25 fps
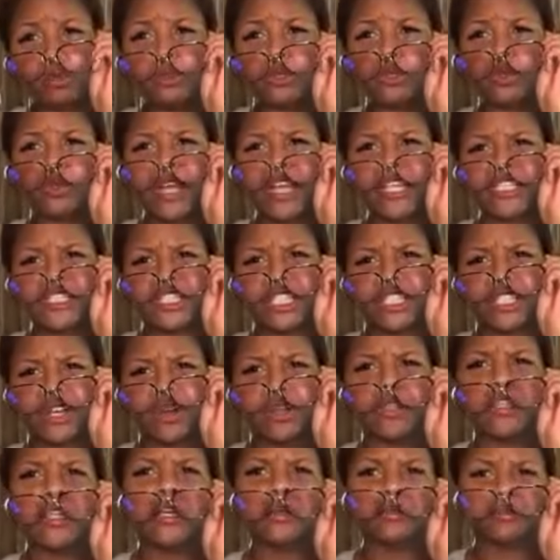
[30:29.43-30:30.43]
but you can't shit
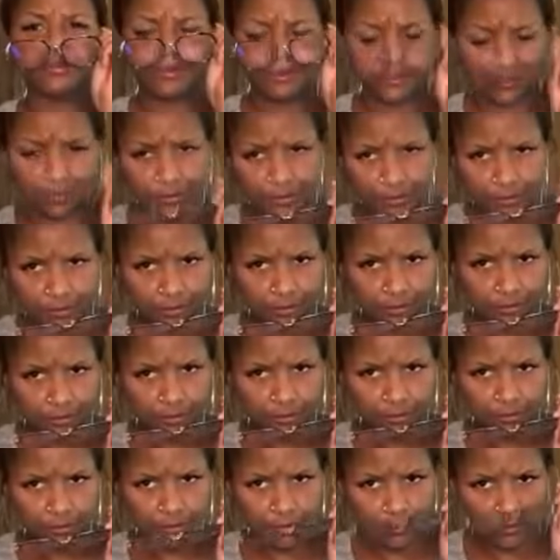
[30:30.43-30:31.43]
on them.
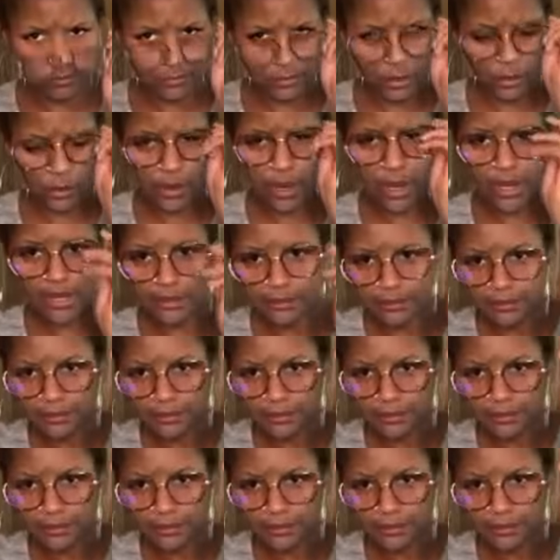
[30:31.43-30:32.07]
Okay?